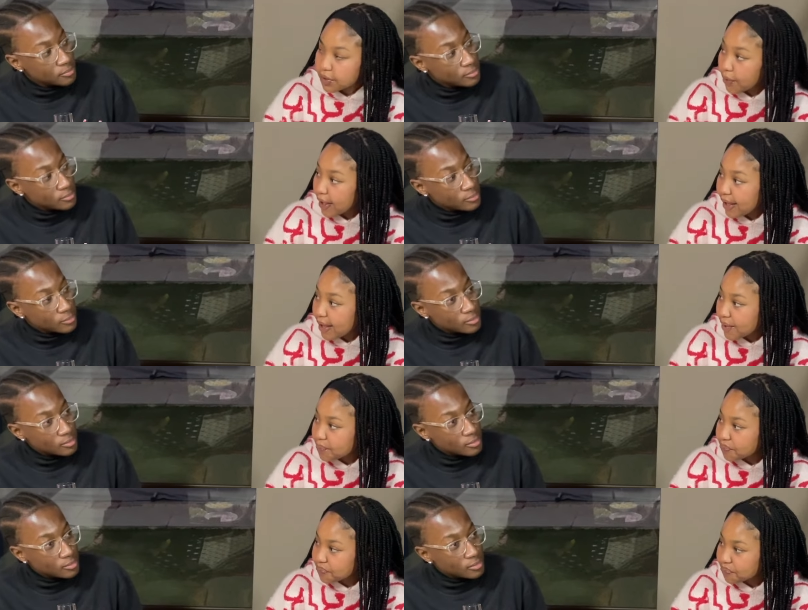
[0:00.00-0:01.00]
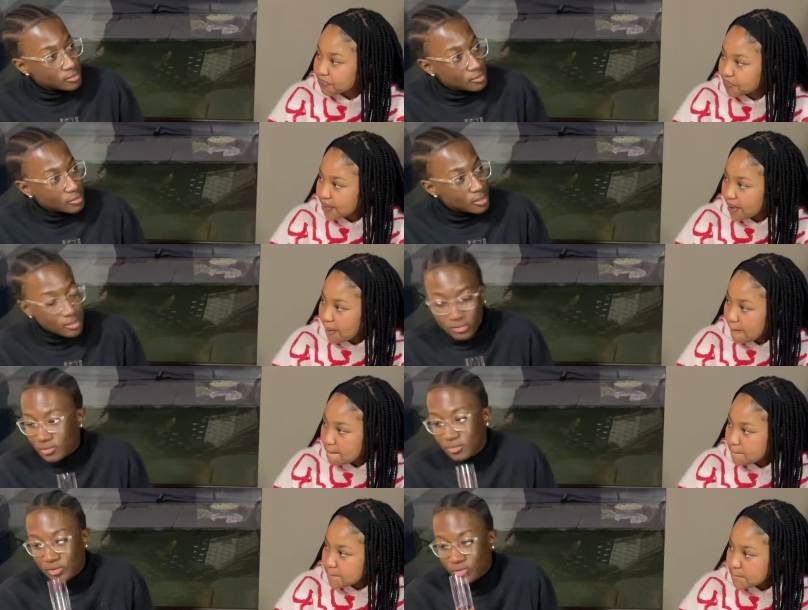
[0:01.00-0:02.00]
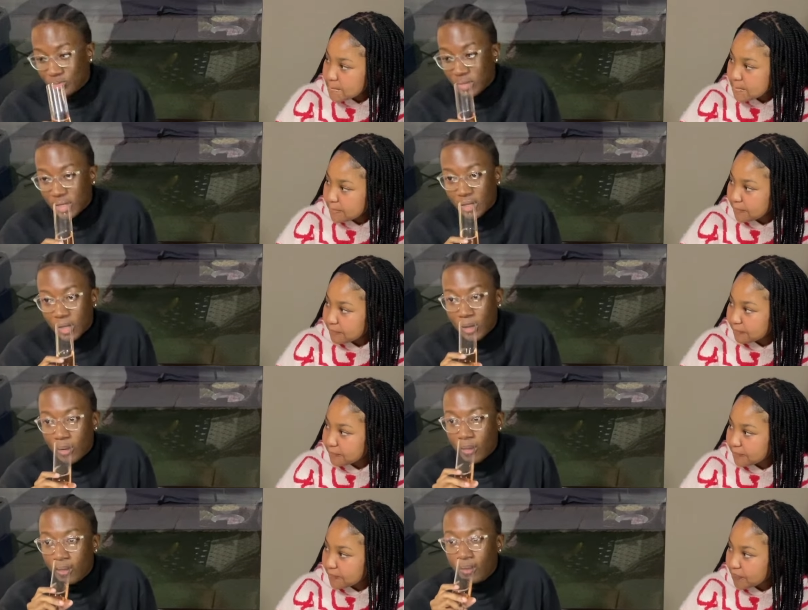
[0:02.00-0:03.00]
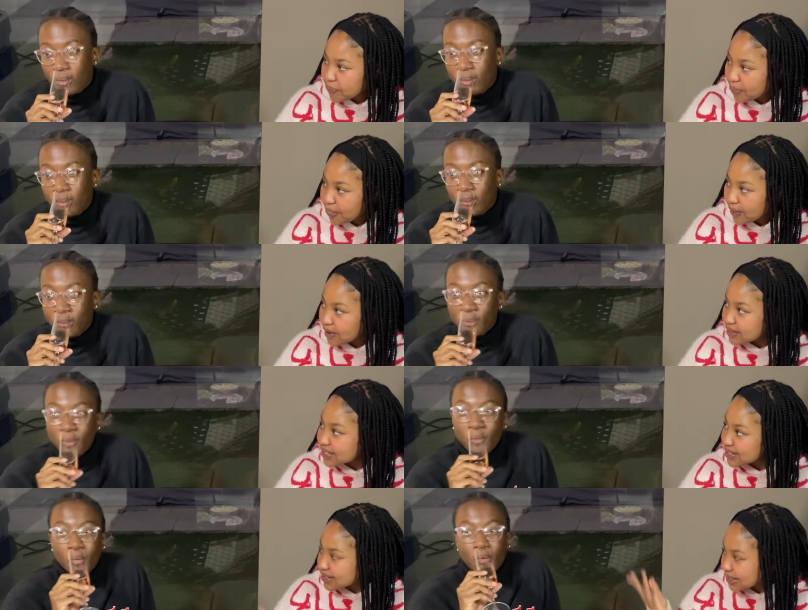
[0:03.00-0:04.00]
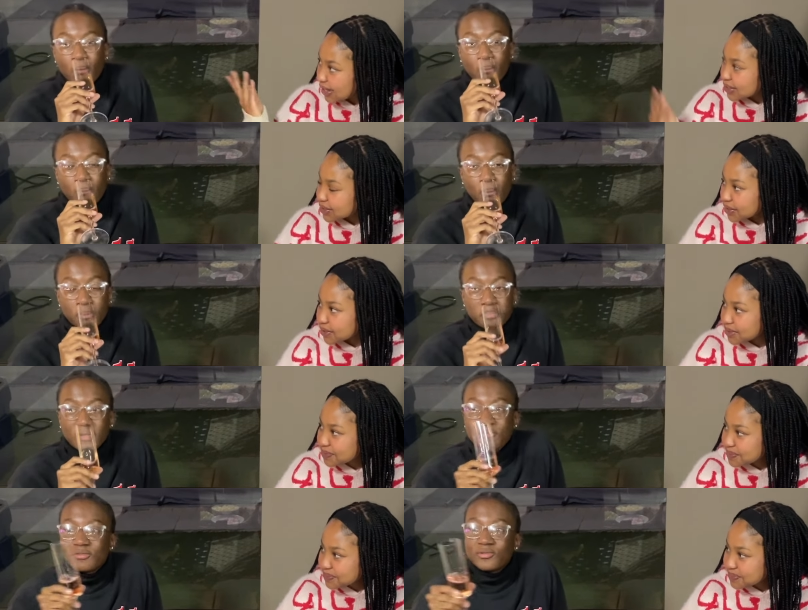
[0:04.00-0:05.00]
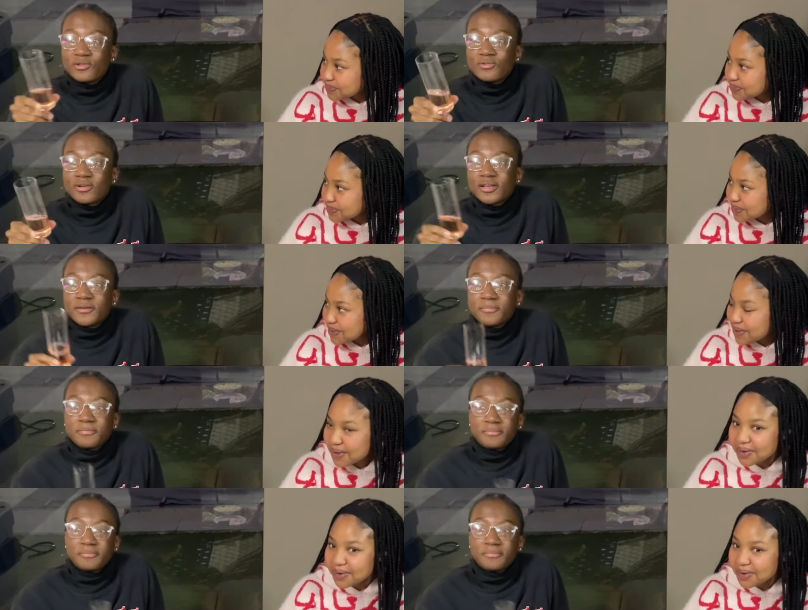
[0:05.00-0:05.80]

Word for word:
Speaker 1: Your hair.
Speaker 2: I don't know what I'm gonna do with my hair.
Speaker 1: This is nice though.
Speaker 2: I'm probably gonna look like him.